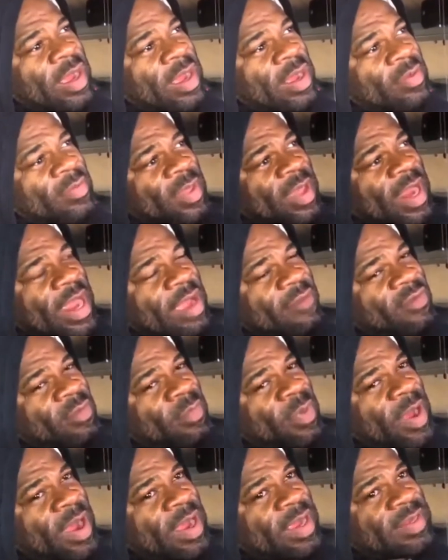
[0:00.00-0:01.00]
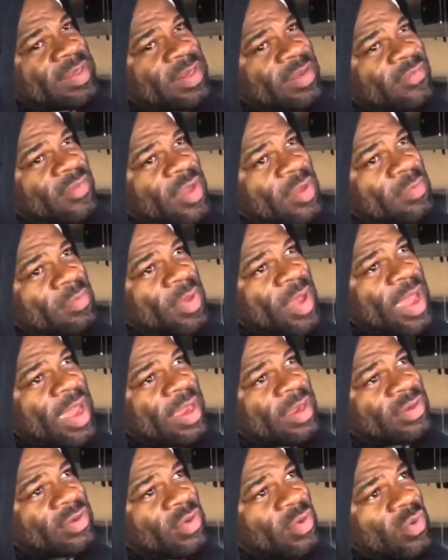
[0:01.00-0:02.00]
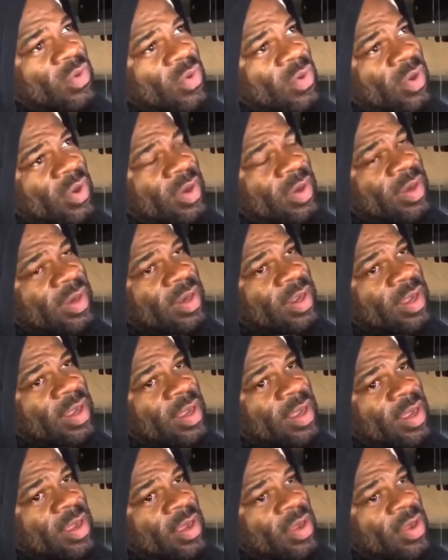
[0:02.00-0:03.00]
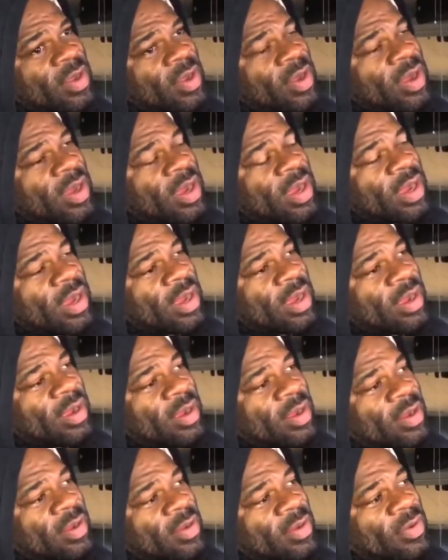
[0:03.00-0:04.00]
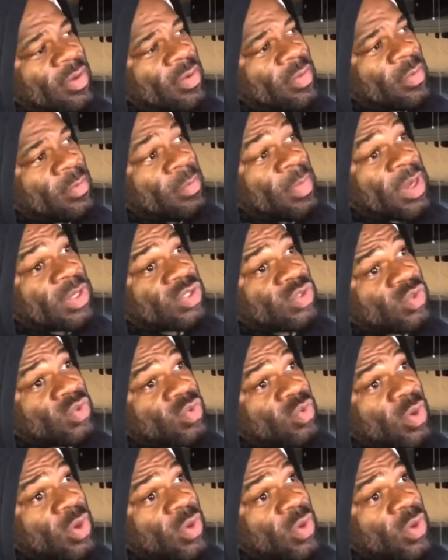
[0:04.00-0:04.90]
um, that have a positive impact on uh, muscle